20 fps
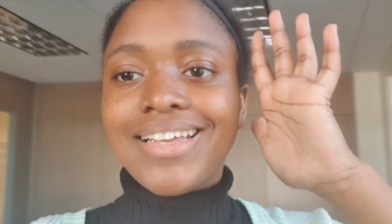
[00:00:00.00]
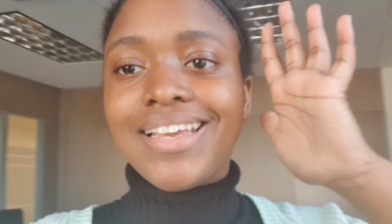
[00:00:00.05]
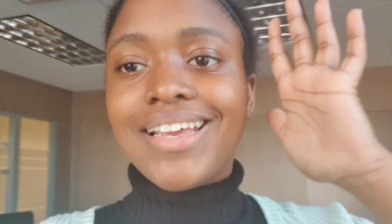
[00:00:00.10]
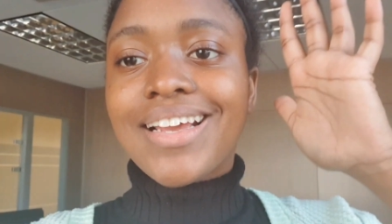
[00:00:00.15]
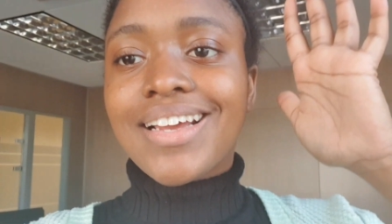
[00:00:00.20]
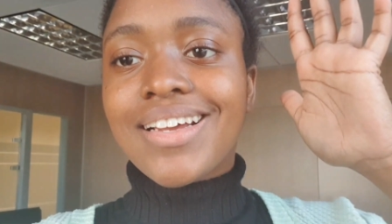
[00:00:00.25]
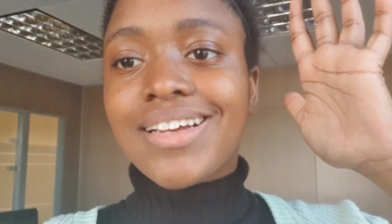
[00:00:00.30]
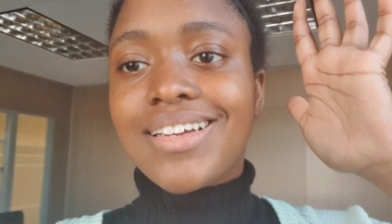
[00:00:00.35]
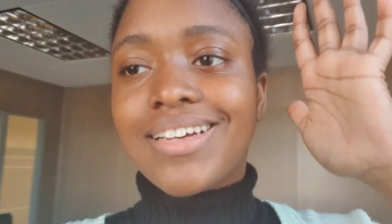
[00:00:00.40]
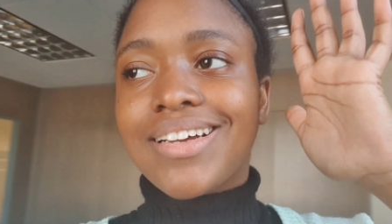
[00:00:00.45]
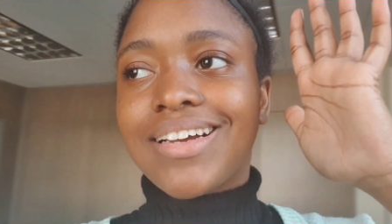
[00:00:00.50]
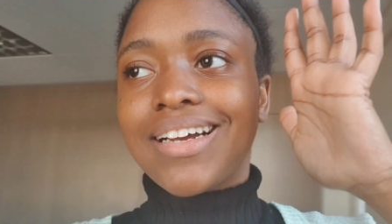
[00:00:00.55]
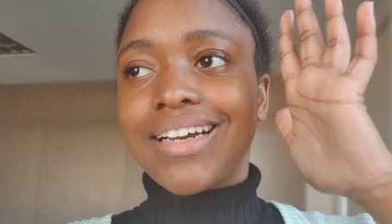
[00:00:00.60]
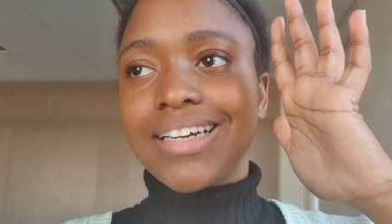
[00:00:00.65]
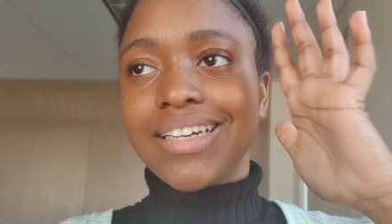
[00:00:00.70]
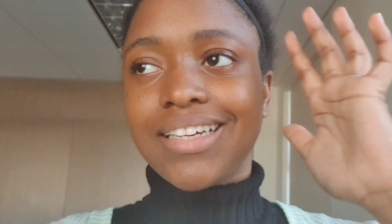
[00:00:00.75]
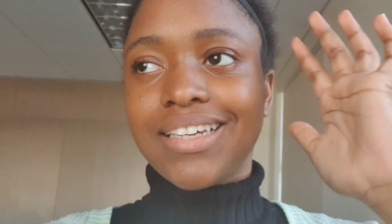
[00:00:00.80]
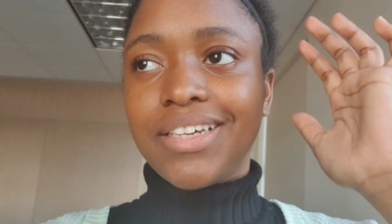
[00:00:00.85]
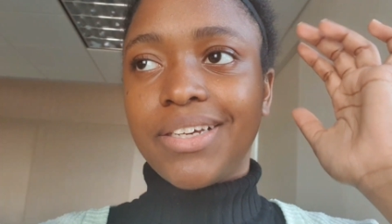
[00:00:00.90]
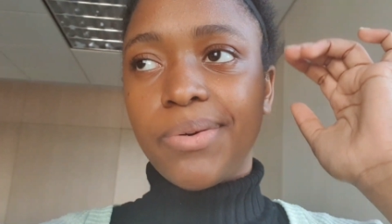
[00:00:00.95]
yeah
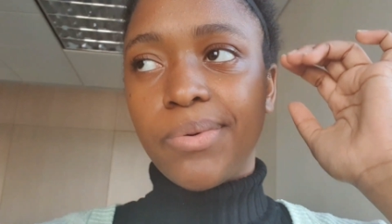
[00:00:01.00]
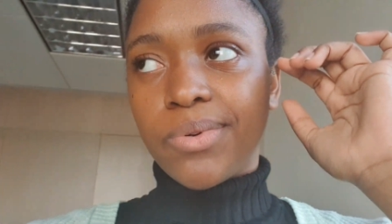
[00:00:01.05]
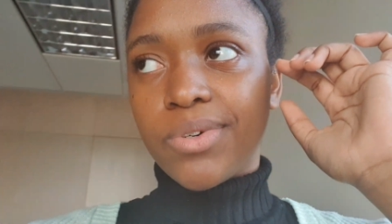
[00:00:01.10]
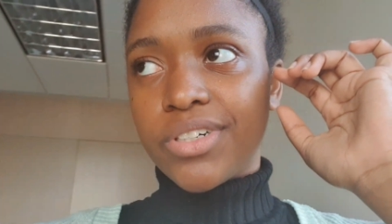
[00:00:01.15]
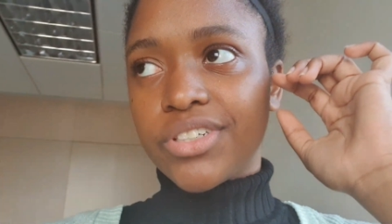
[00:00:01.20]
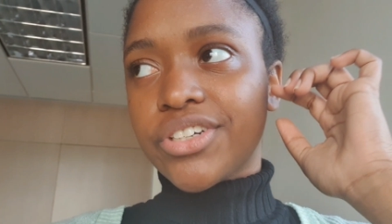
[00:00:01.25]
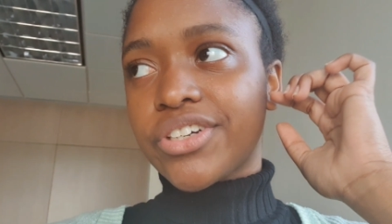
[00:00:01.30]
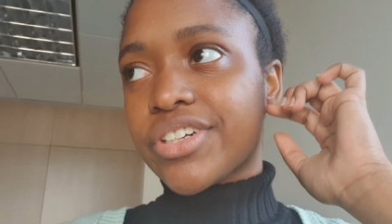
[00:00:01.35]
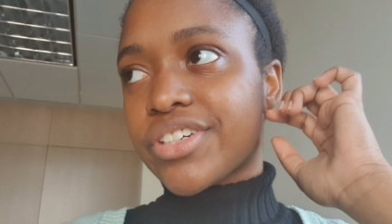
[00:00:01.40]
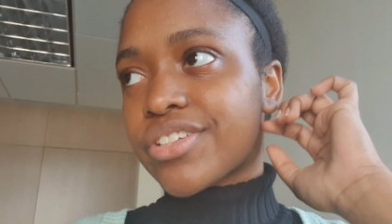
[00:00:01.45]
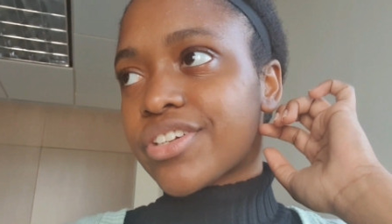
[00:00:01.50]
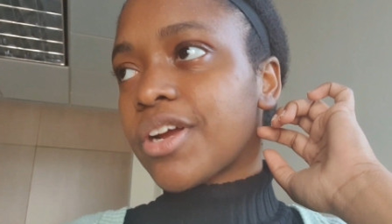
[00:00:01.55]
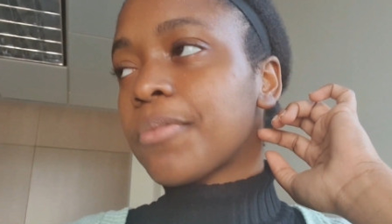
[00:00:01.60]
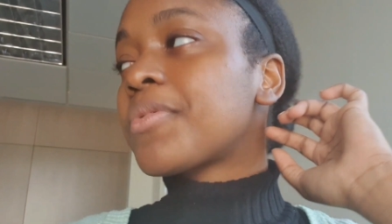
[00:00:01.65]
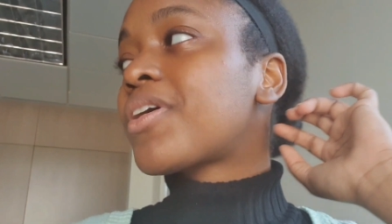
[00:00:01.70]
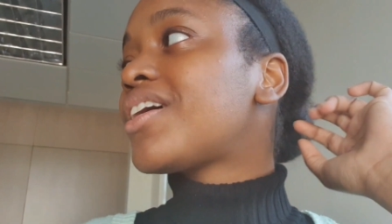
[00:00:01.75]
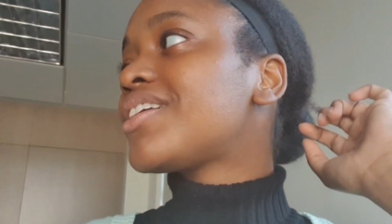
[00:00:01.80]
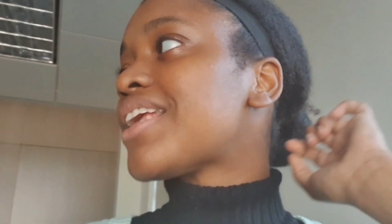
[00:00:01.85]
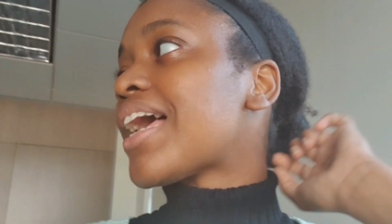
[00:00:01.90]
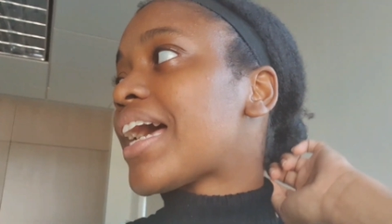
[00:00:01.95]
i wore a short skirt
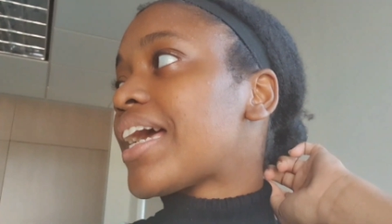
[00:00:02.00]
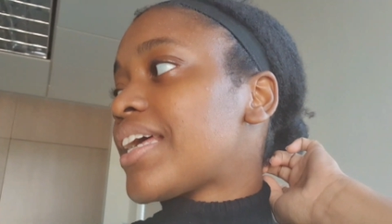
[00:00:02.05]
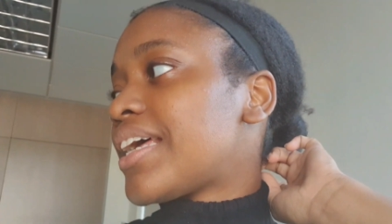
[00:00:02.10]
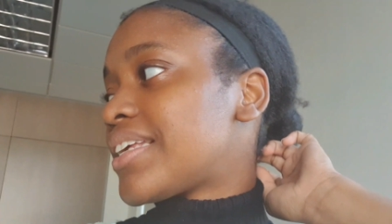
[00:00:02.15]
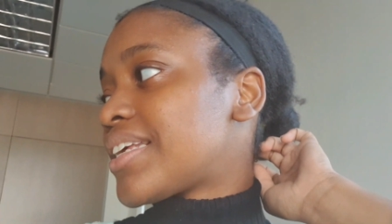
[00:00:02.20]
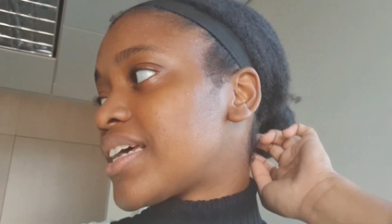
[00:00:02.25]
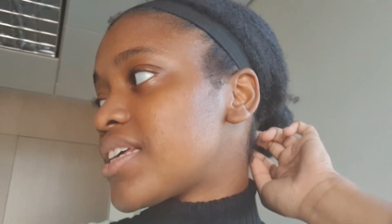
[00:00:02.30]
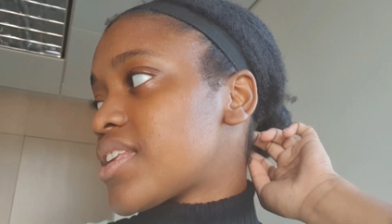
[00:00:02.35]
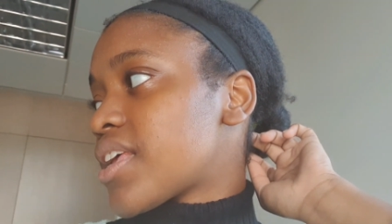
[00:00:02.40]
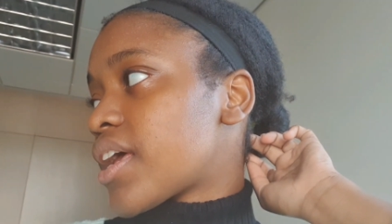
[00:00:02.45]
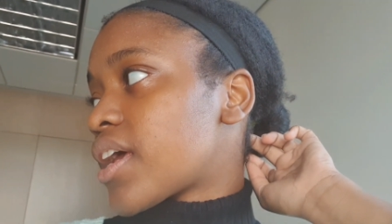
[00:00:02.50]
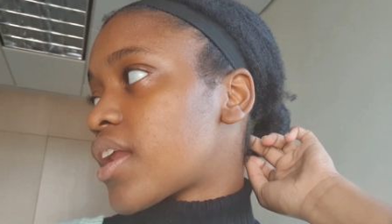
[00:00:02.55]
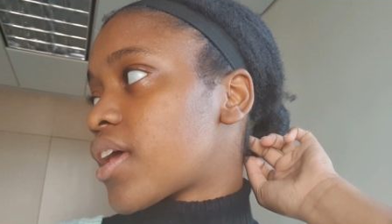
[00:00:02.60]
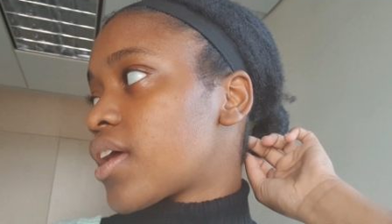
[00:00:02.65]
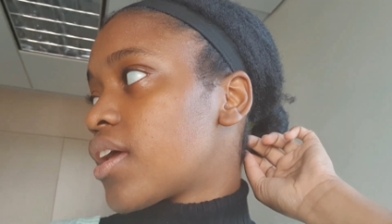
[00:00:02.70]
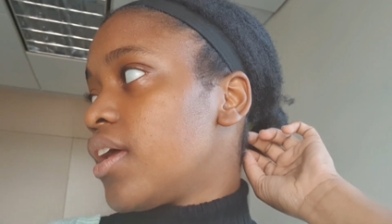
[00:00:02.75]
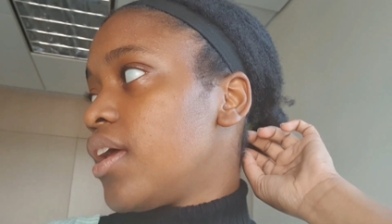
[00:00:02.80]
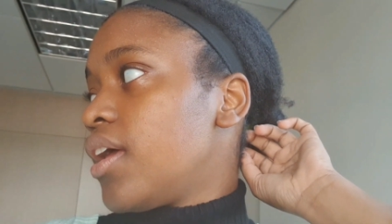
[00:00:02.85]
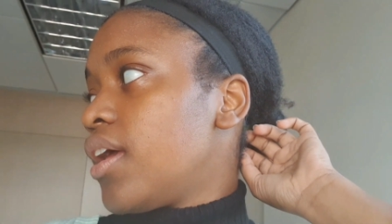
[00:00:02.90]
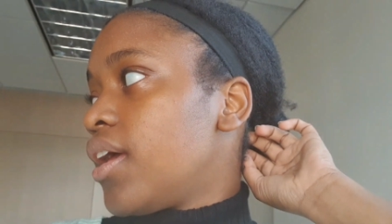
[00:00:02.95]
because I, as i said